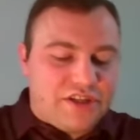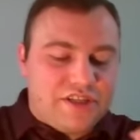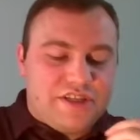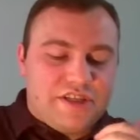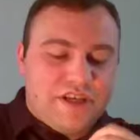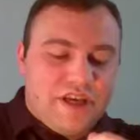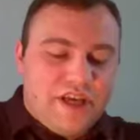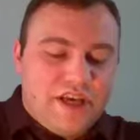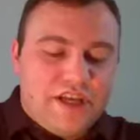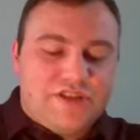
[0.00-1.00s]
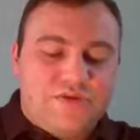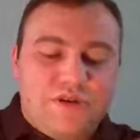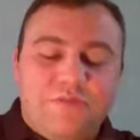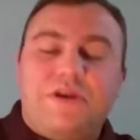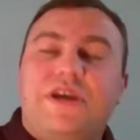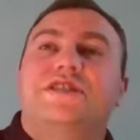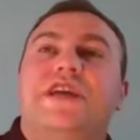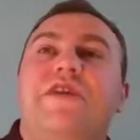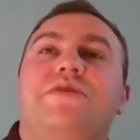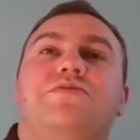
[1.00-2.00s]
it's unique because
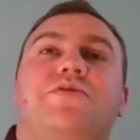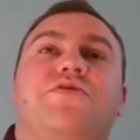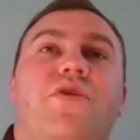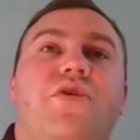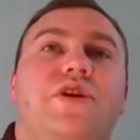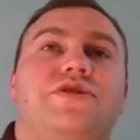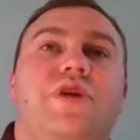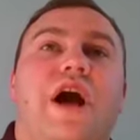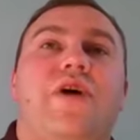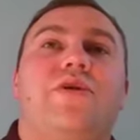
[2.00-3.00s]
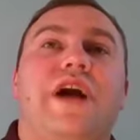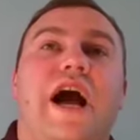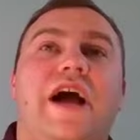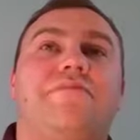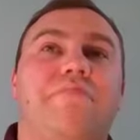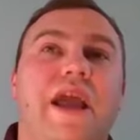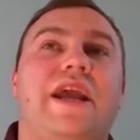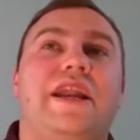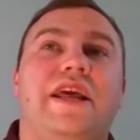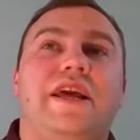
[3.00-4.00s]
David's referring to how God
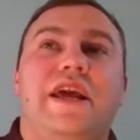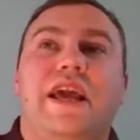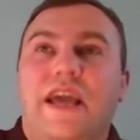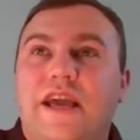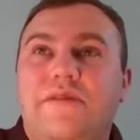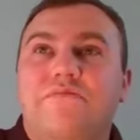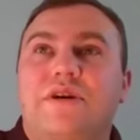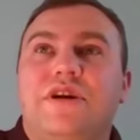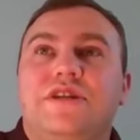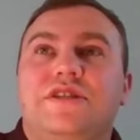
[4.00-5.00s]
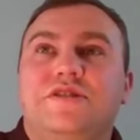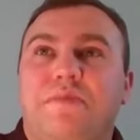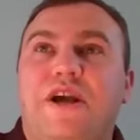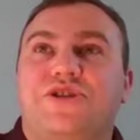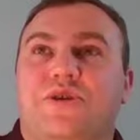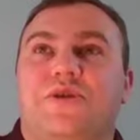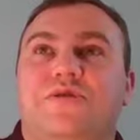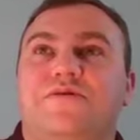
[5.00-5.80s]
made him special.